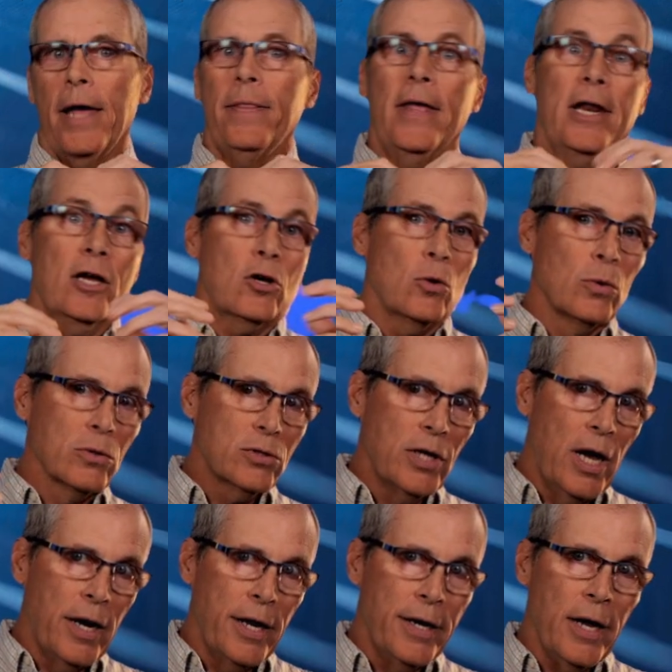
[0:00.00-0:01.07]
And then it
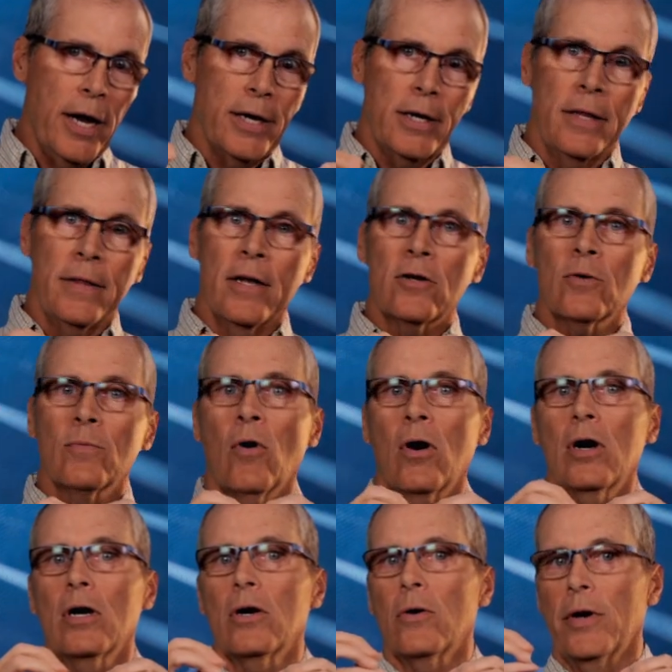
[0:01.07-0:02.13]
cools down at night. And then
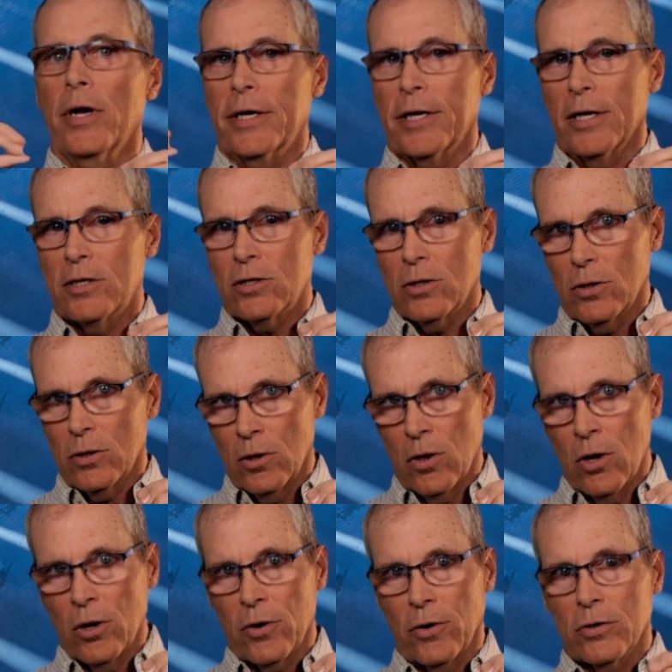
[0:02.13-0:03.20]
tomorrow it gets
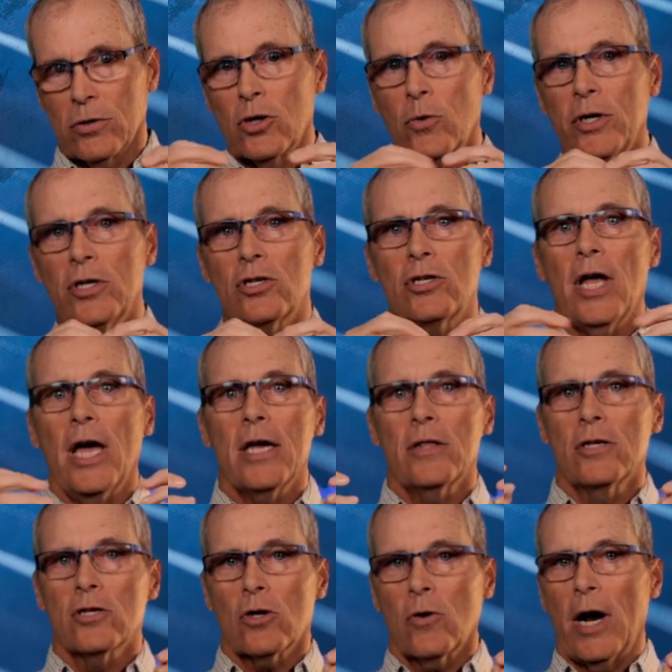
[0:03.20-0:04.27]
longer. So each
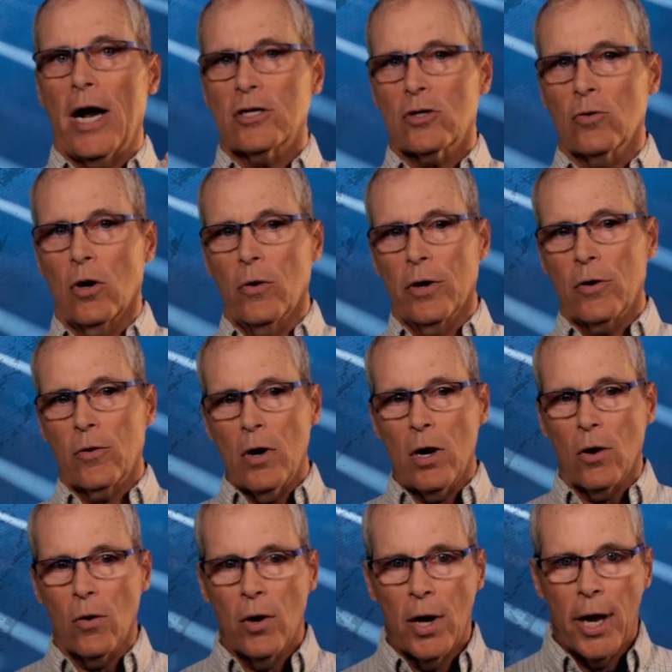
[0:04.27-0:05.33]
day these cracks grow and
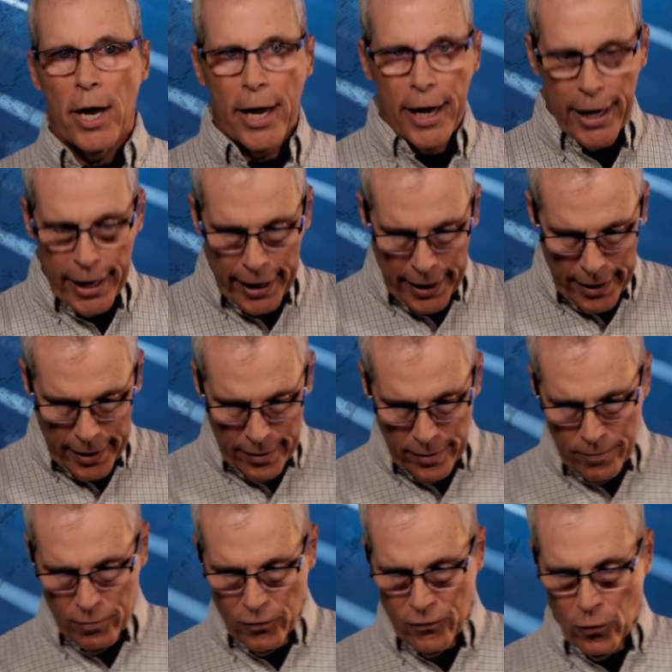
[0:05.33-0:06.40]
grow.
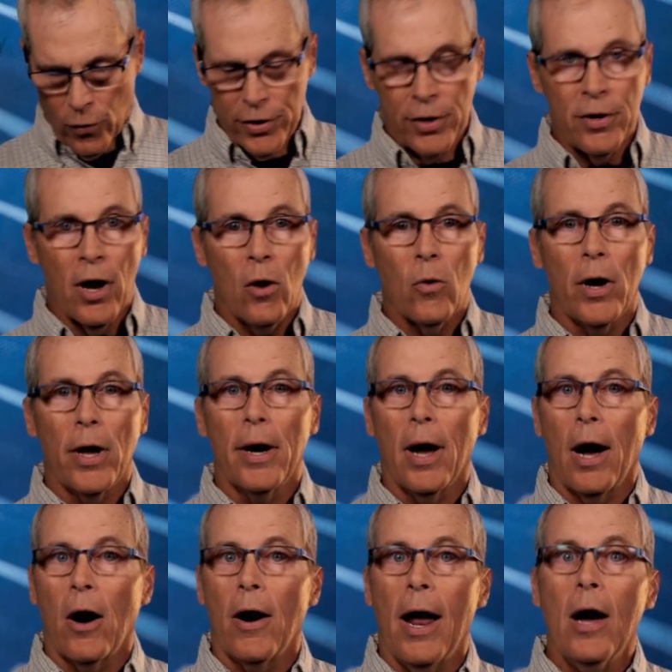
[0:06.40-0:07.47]
And before you know it,
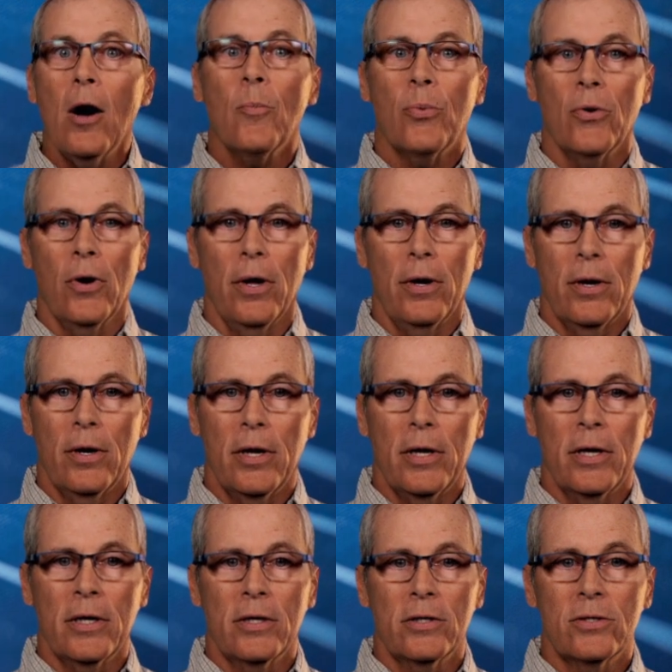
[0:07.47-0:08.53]
our output
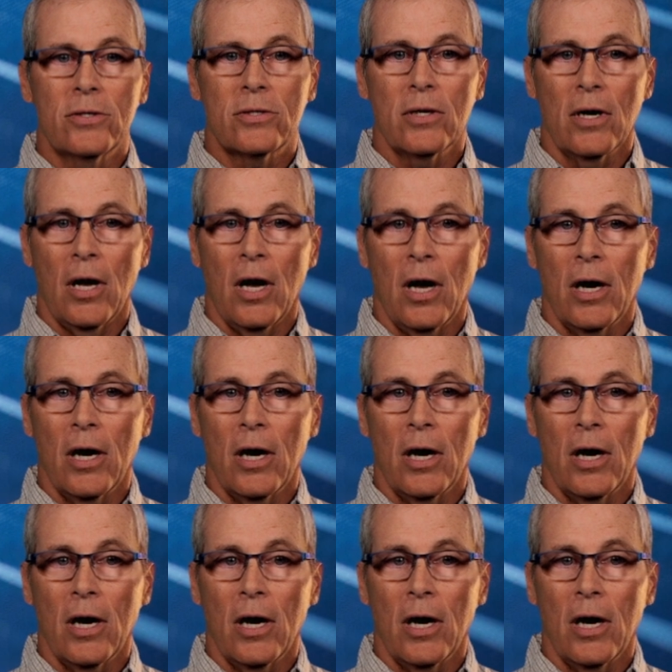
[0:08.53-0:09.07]
is